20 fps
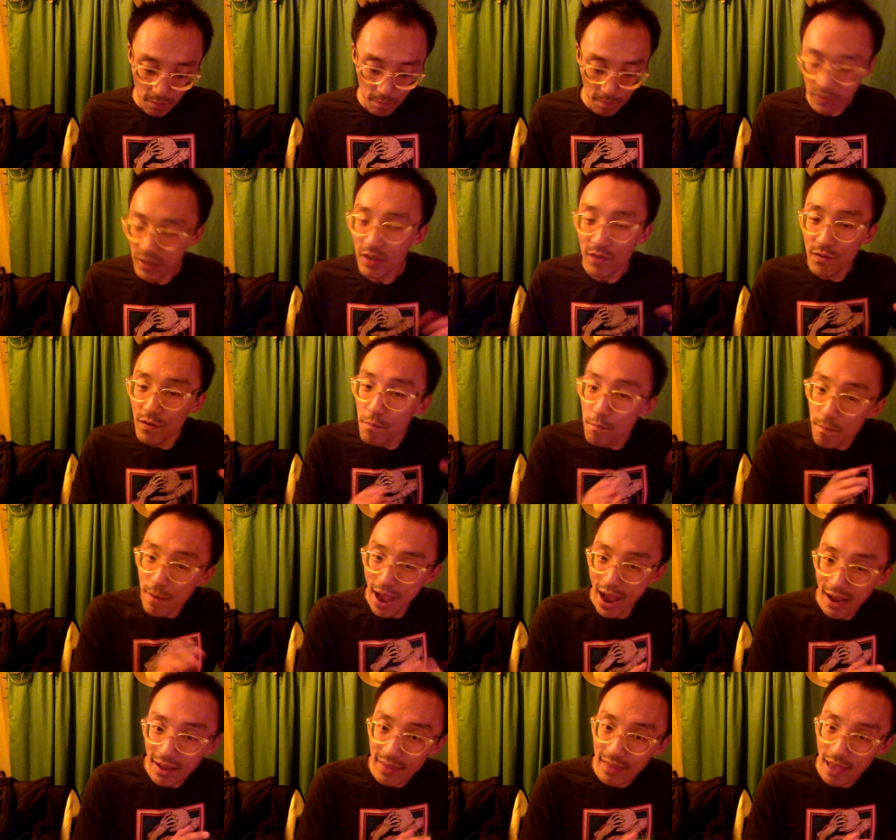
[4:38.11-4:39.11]
even
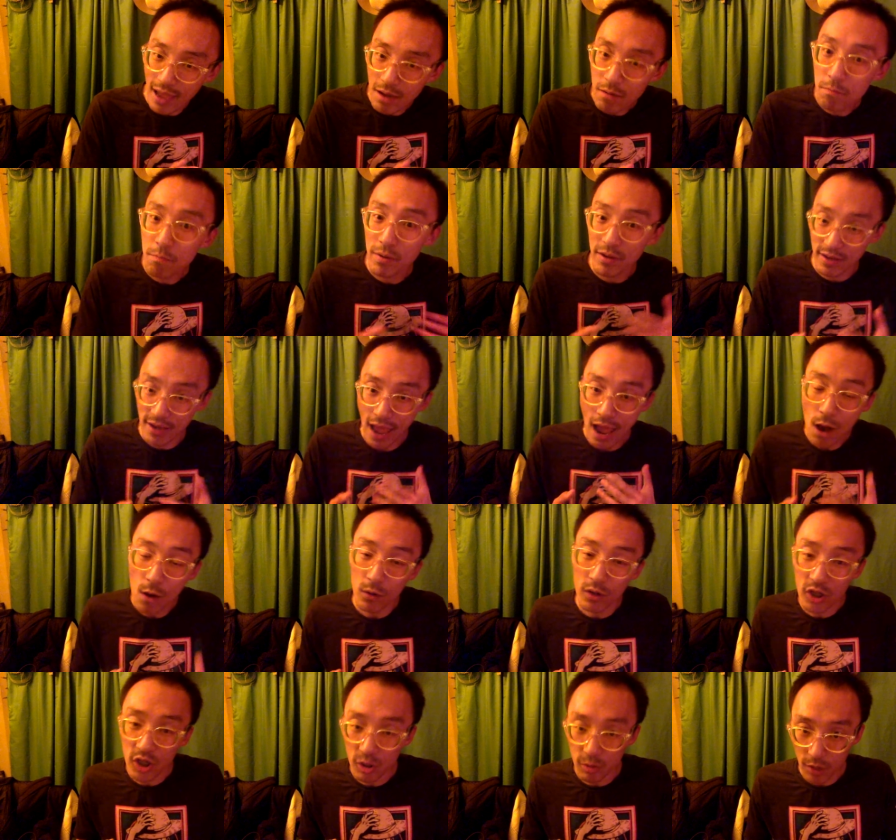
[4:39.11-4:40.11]
back then, but
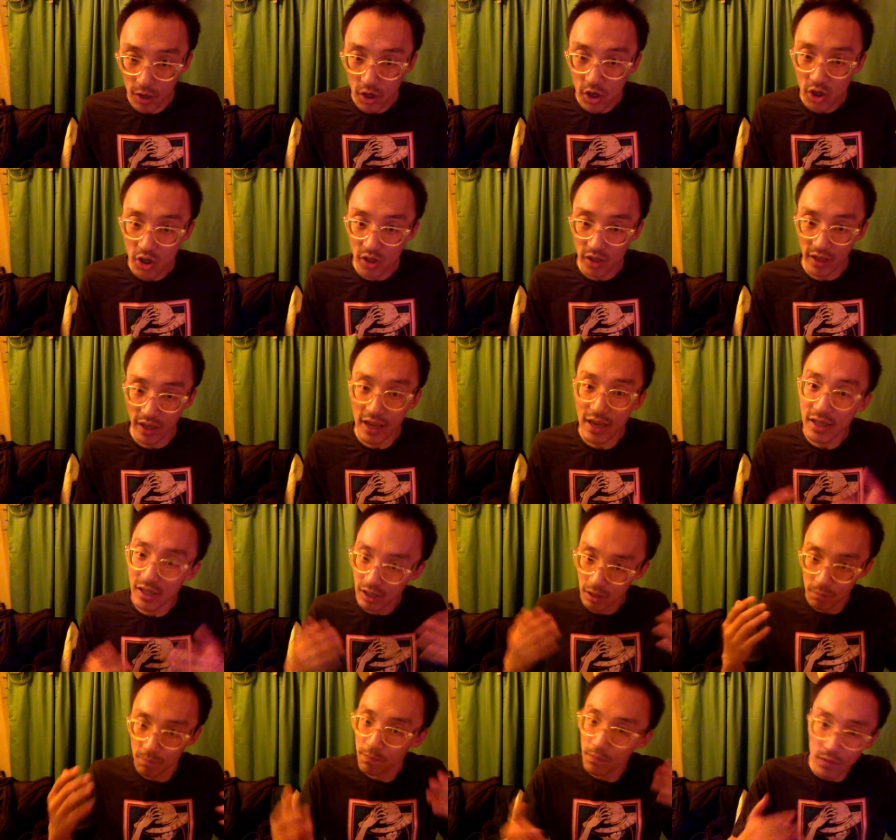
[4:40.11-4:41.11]
now especially as
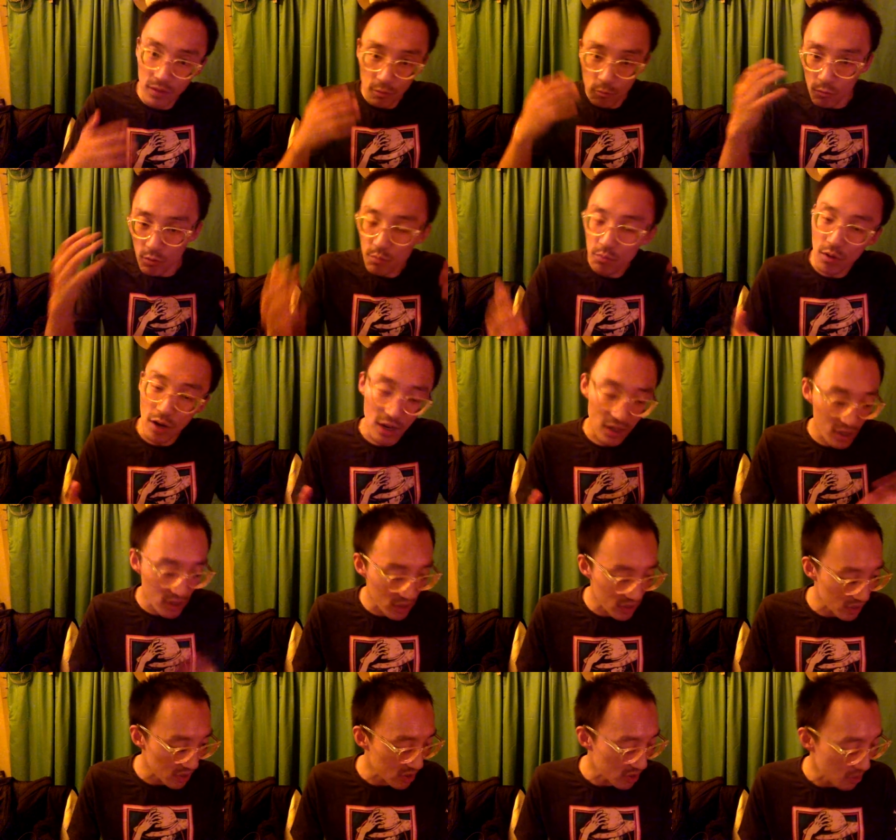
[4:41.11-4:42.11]
I'm
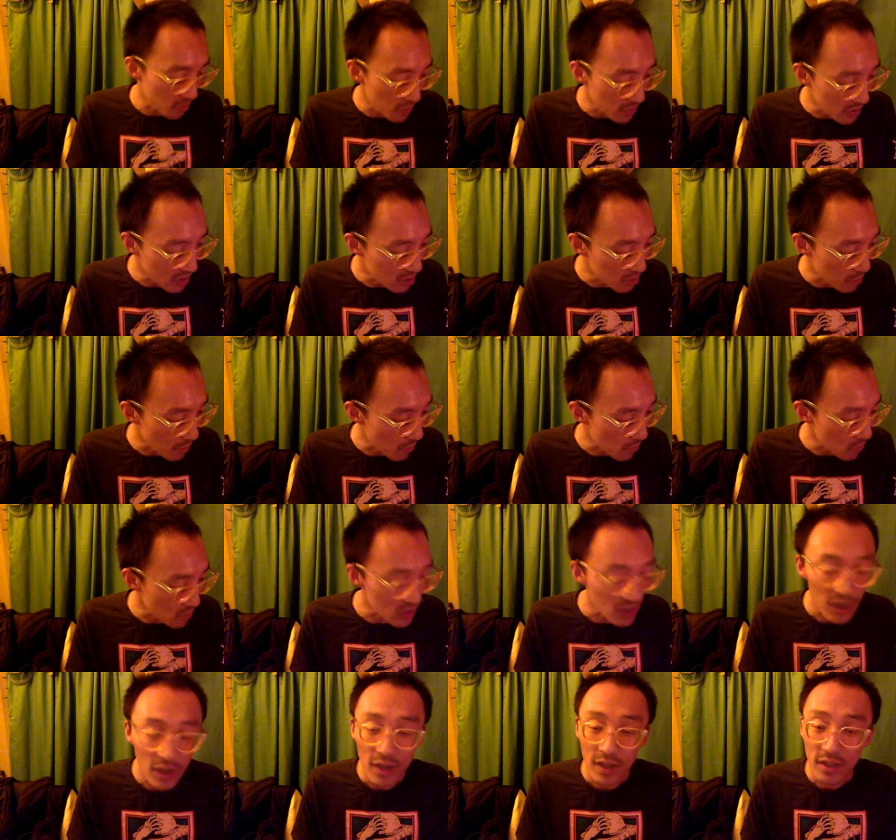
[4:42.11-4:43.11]
reprocessing some of these
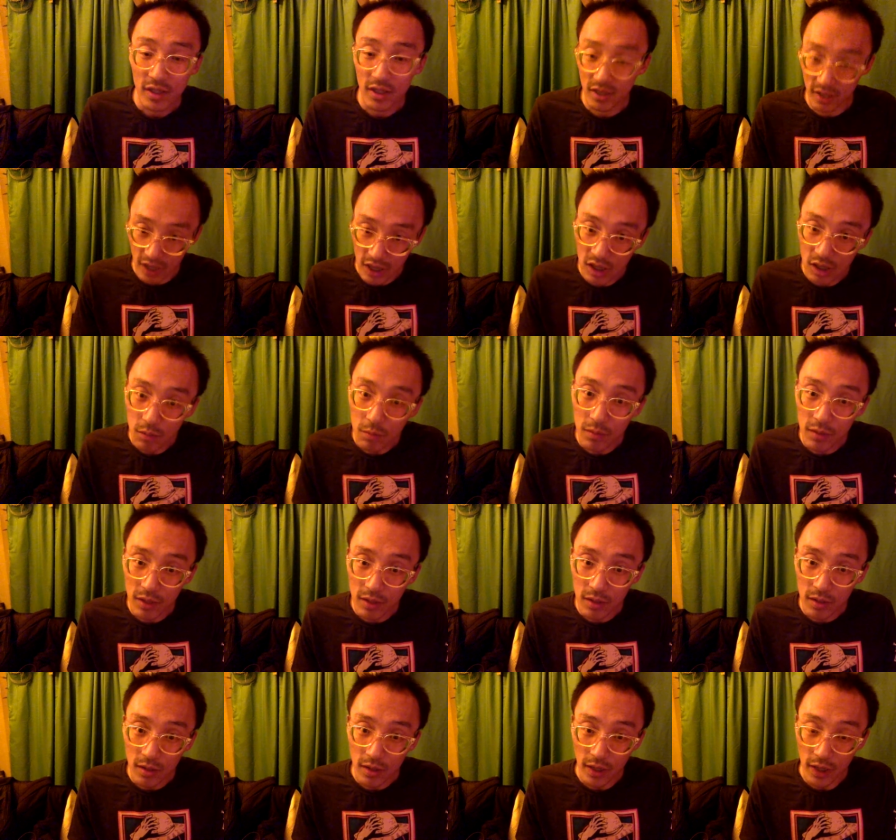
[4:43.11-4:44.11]
memories to say
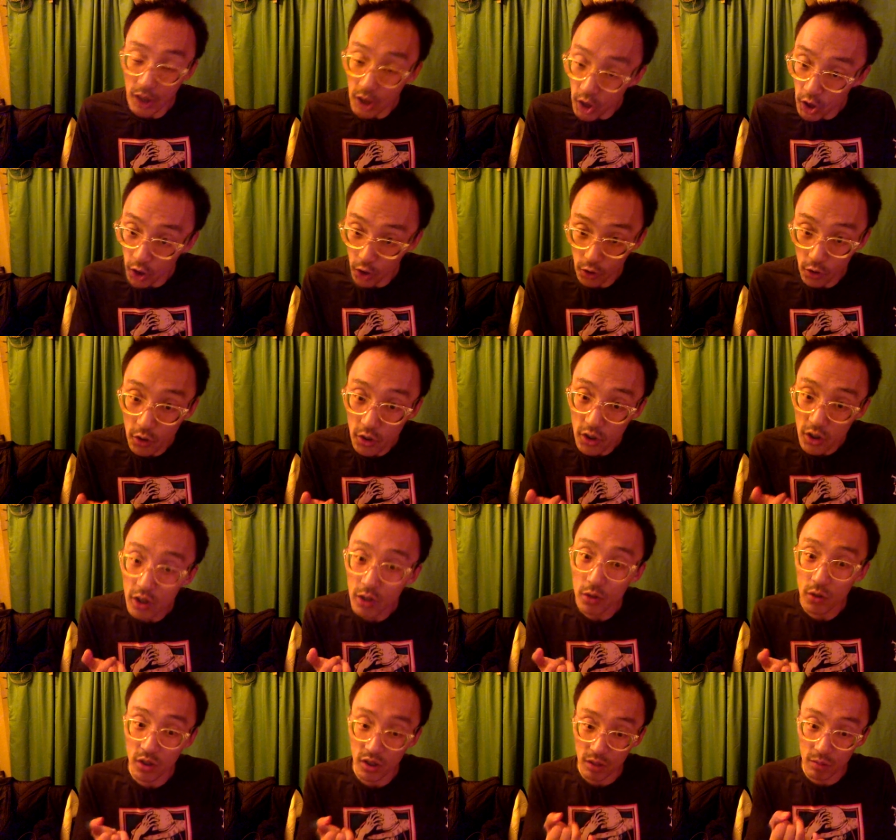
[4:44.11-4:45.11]
something
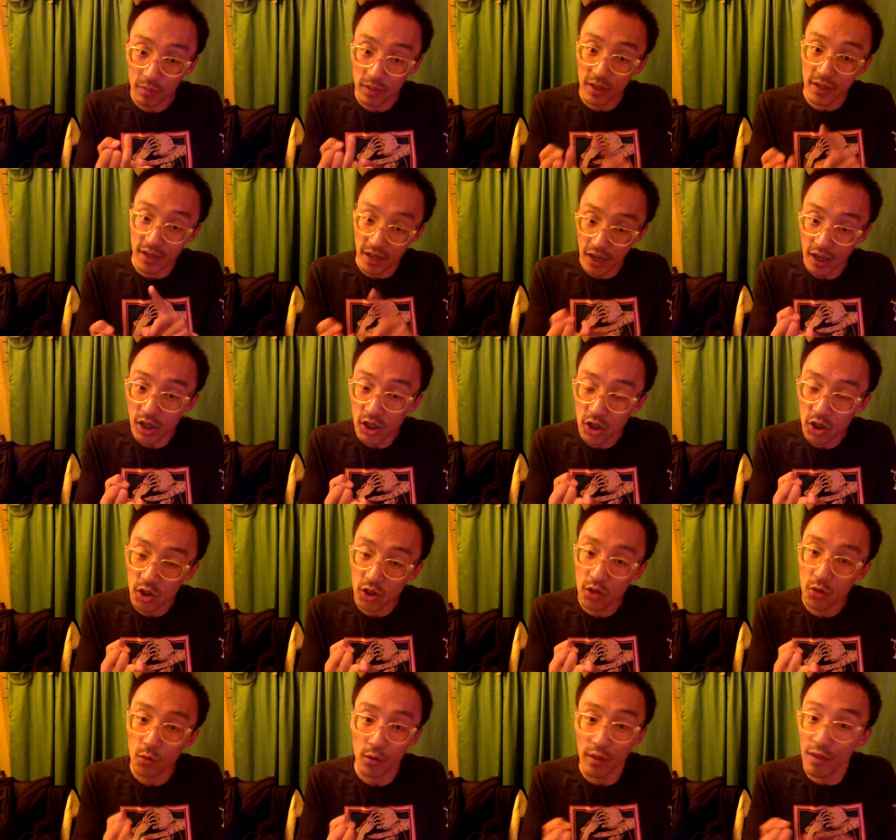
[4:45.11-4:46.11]
encouraging or something nice
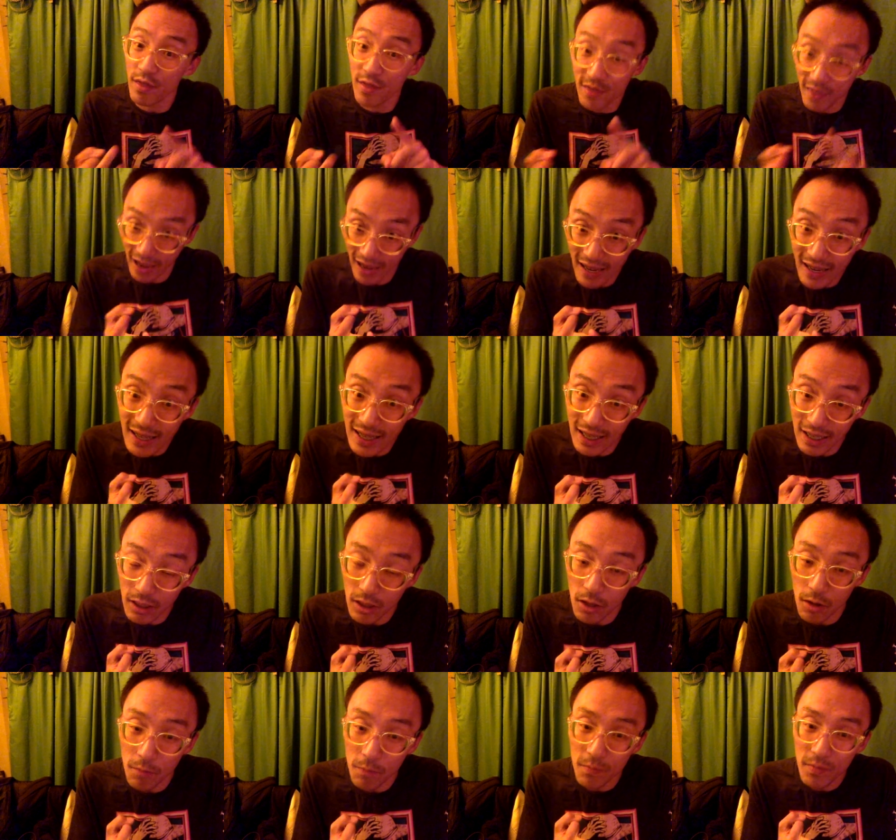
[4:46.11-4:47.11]
to or thanking
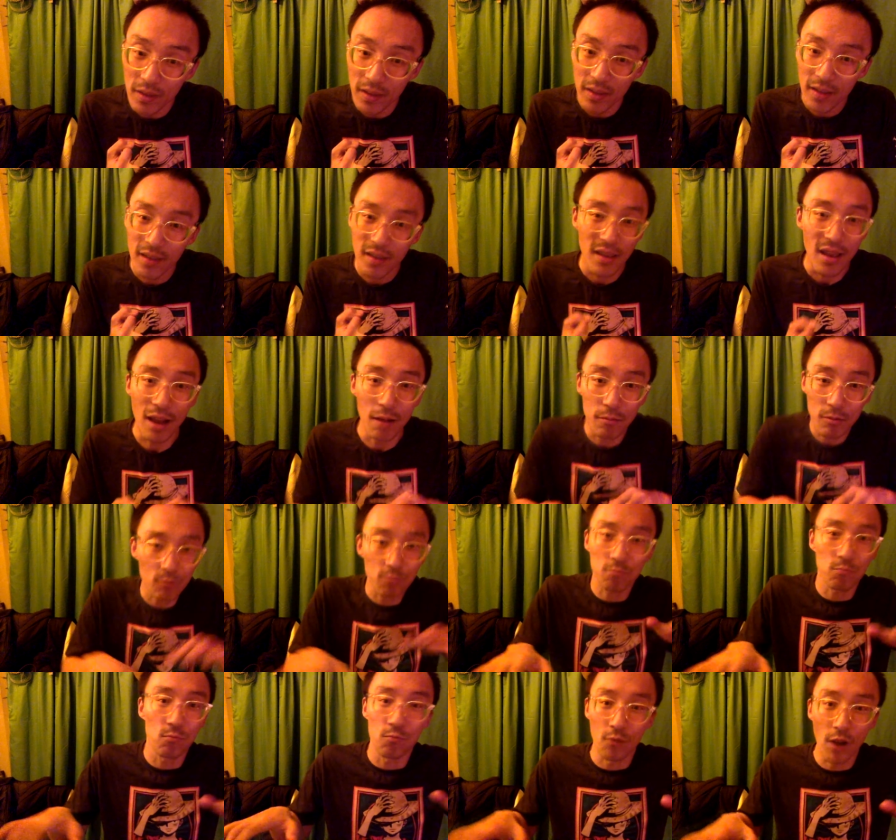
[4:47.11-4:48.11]
them. I'm
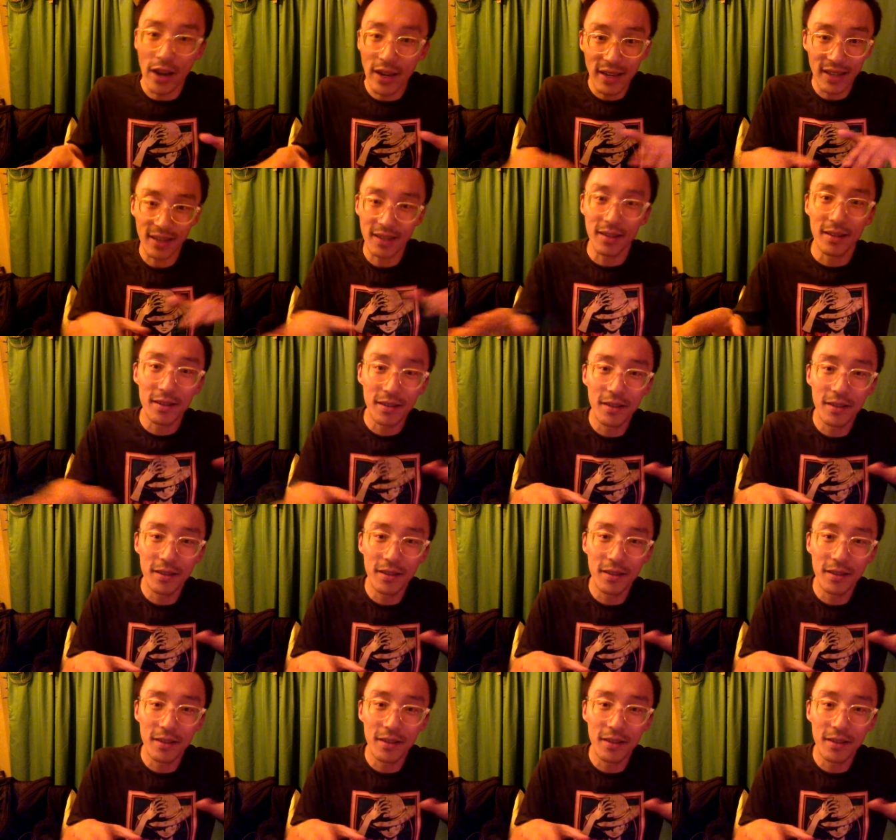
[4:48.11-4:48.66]
just writing.